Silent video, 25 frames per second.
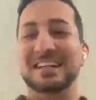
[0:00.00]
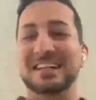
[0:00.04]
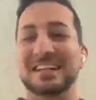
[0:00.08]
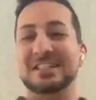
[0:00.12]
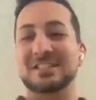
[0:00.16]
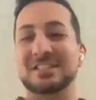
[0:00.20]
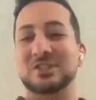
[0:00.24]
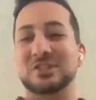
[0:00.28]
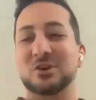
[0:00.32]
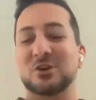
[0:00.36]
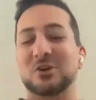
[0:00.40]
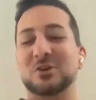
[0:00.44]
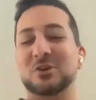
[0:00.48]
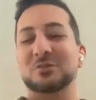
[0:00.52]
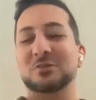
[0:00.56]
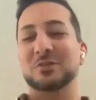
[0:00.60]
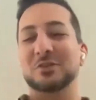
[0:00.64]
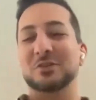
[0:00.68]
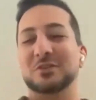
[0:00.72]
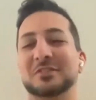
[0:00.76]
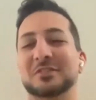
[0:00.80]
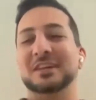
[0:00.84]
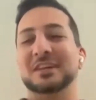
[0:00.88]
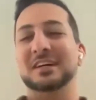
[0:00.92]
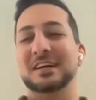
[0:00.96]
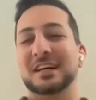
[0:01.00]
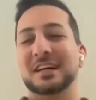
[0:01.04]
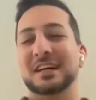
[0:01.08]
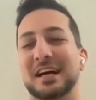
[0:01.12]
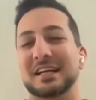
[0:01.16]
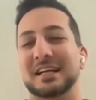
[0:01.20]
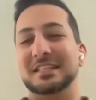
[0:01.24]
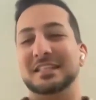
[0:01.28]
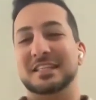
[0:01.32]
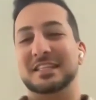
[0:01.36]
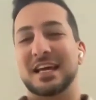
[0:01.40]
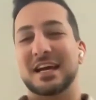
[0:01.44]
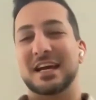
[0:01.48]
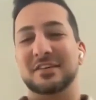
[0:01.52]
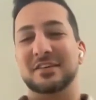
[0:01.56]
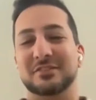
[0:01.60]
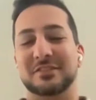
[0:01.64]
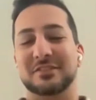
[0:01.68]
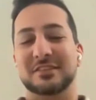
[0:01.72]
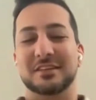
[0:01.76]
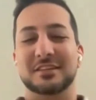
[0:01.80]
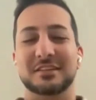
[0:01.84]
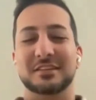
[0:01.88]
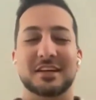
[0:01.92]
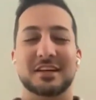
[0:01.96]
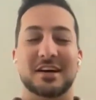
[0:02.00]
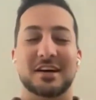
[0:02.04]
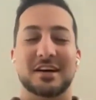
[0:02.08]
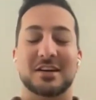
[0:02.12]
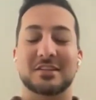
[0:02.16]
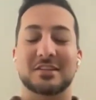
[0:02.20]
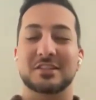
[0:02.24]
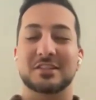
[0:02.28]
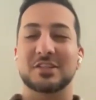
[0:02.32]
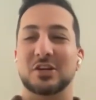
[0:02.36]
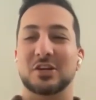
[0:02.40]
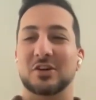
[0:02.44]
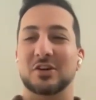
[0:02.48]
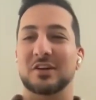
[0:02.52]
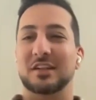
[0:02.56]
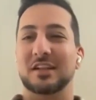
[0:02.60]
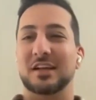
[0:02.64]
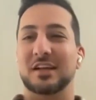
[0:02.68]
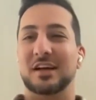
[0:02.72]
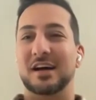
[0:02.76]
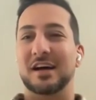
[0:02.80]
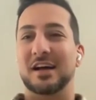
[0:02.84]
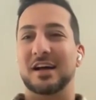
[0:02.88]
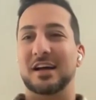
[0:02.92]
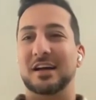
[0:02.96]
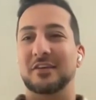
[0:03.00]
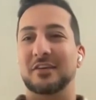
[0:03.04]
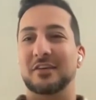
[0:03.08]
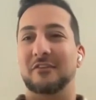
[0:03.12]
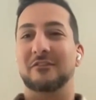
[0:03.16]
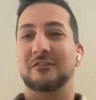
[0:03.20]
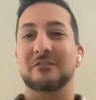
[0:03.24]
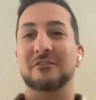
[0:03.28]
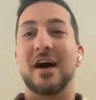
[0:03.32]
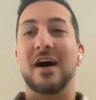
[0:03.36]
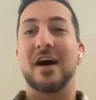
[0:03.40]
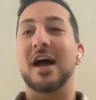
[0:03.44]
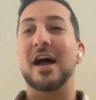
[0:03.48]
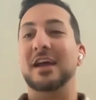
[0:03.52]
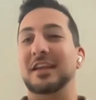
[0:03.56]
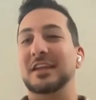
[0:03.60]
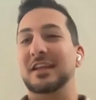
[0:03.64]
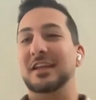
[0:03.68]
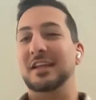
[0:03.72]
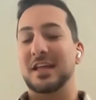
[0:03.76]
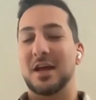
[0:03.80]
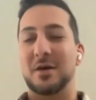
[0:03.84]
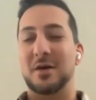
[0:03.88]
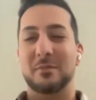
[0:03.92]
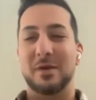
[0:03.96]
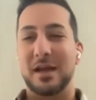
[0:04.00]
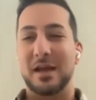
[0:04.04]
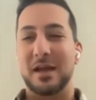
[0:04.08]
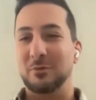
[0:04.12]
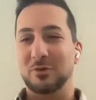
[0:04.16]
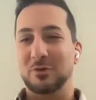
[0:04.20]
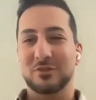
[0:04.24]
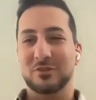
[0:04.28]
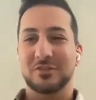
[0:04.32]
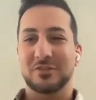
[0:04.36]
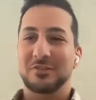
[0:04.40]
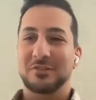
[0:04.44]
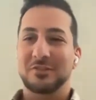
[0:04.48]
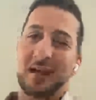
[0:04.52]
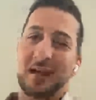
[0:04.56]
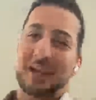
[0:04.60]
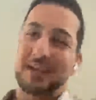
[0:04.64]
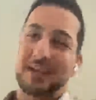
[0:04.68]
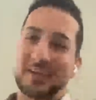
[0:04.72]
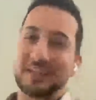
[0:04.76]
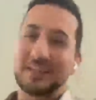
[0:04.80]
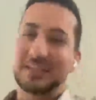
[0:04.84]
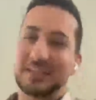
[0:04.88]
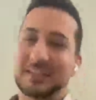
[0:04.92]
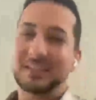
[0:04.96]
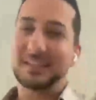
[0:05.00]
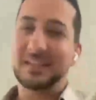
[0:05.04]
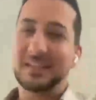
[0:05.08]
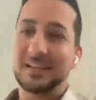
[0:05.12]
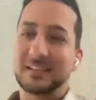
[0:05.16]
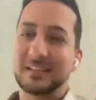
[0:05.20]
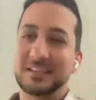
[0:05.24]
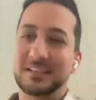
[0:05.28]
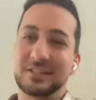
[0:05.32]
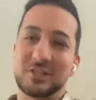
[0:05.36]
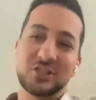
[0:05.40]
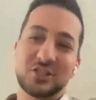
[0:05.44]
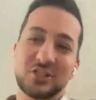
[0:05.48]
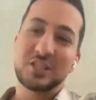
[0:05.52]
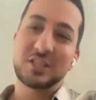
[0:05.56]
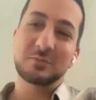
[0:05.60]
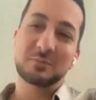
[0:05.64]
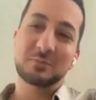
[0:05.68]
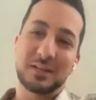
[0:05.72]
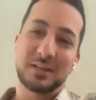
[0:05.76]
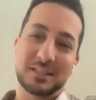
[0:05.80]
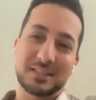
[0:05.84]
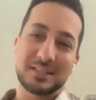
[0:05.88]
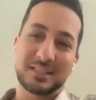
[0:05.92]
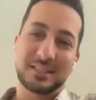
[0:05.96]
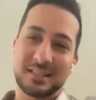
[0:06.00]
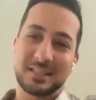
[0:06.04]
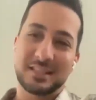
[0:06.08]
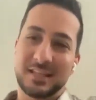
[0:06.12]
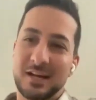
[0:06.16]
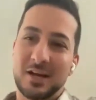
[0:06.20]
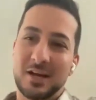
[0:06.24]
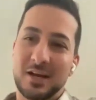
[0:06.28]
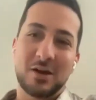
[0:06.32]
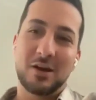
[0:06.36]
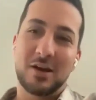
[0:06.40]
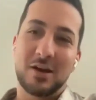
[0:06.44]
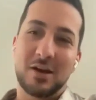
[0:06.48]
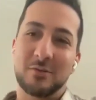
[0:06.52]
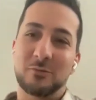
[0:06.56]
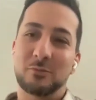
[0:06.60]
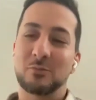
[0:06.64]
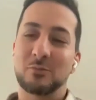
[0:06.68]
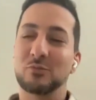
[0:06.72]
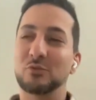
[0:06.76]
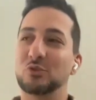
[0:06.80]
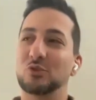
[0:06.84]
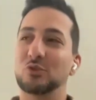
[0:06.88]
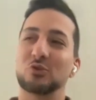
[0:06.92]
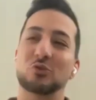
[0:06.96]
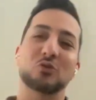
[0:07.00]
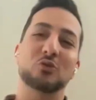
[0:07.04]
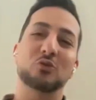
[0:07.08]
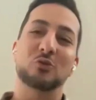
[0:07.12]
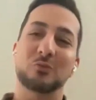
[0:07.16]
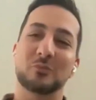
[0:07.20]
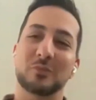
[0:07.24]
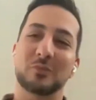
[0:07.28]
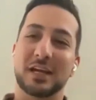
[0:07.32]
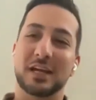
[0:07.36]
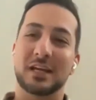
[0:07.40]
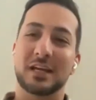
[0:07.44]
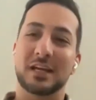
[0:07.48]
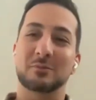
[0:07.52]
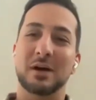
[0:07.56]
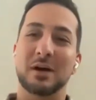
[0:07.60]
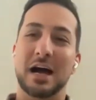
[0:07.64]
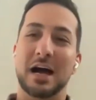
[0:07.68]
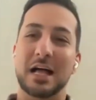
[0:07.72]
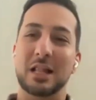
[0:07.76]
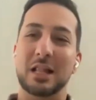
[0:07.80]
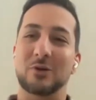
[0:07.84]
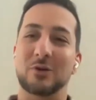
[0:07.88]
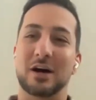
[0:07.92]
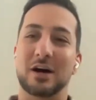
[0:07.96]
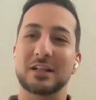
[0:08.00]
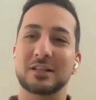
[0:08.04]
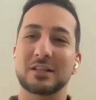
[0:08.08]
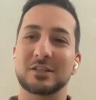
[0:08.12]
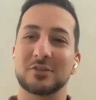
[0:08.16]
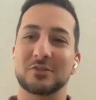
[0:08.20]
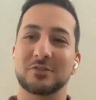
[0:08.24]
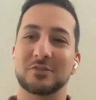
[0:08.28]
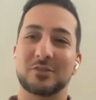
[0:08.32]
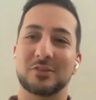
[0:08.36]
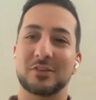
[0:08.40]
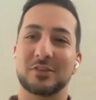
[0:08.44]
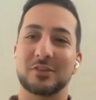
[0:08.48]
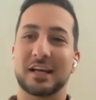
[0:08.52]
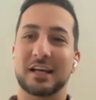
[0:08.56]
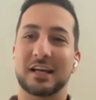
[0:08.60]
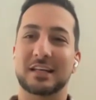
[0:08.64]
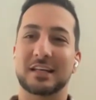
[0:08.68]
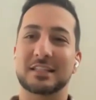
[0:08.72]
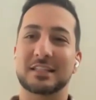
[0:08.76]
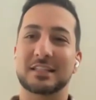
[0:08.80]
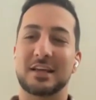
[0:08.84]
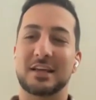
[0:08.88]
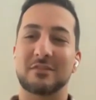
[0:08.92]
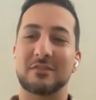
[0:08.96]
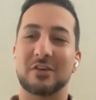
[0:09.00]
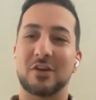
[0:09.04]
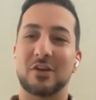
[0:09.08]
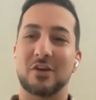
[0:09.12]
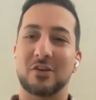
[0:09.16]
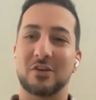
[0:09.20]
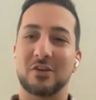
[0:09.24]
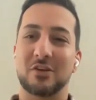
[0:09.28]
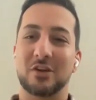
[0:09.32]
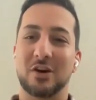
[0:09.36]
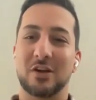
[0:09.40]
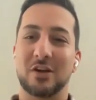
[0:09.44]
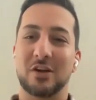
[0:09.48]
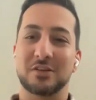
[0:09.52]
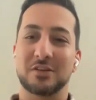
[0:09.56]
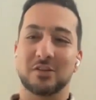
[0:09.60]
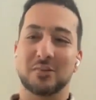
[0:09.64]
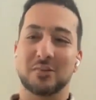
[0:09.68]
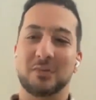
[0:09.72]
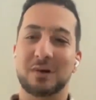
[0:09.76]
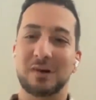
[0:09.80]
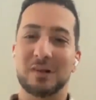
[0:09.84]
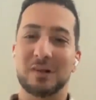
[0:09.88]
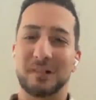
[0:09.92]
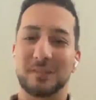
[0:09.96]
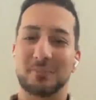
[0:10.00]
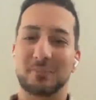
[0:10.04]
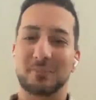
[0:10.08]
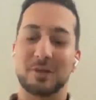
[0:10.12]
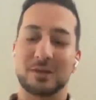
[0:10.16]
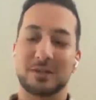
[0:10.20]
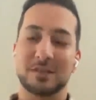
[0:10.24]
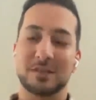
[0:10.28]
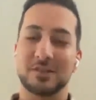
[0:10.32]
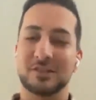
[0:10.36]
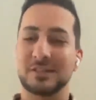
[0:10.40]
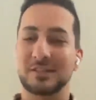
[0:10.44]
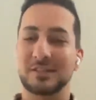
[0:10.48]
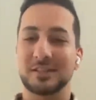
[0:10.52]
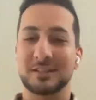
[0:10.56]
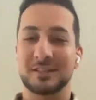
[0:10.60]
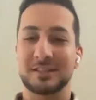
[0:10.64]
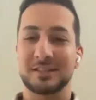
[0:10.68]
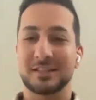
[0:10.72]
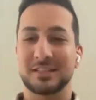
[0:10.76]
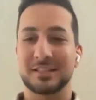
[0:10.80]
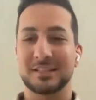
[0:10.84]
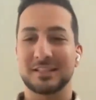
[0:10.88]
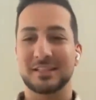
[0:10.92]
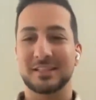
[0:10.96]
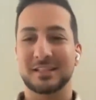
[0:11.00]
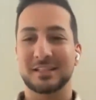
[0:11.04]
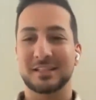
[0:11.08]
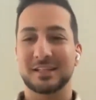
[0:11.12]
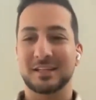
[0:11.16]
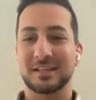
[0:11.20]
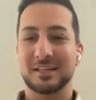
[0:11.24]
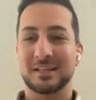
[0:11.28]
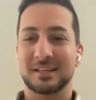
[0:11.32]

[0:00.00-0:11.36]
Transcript: his dorm room at Stanford, until I'm able to find this, like the cheapest room in Palo Alto for like $700 a month plus utilities.